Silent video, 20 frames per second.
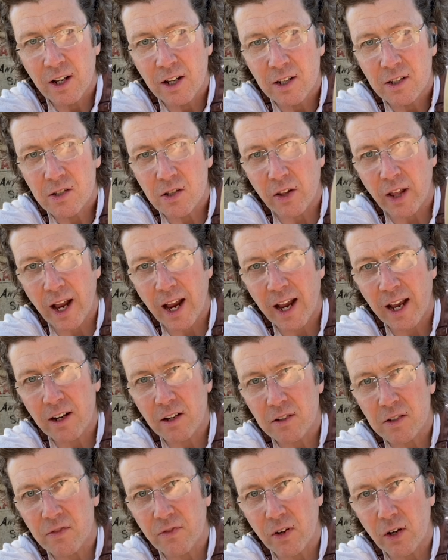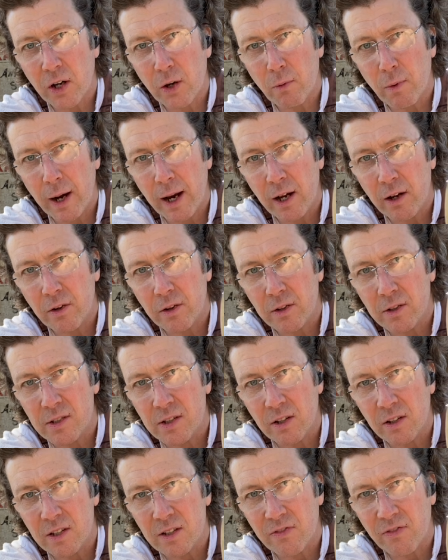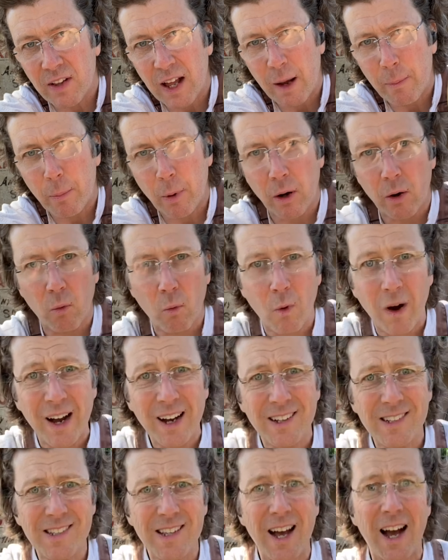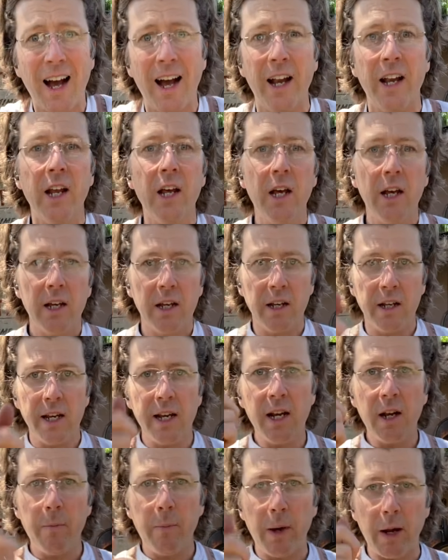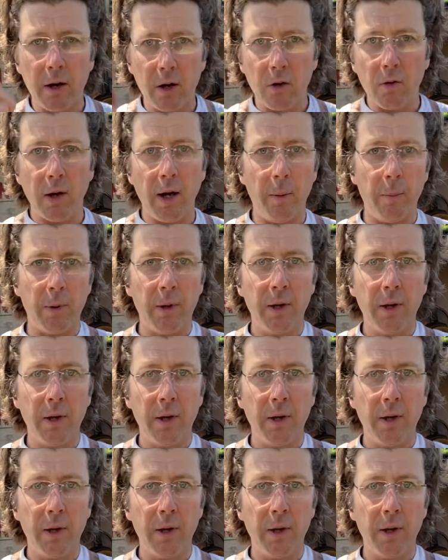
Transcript: So the handle's very round until this flat part. Why is that? You need a better grip.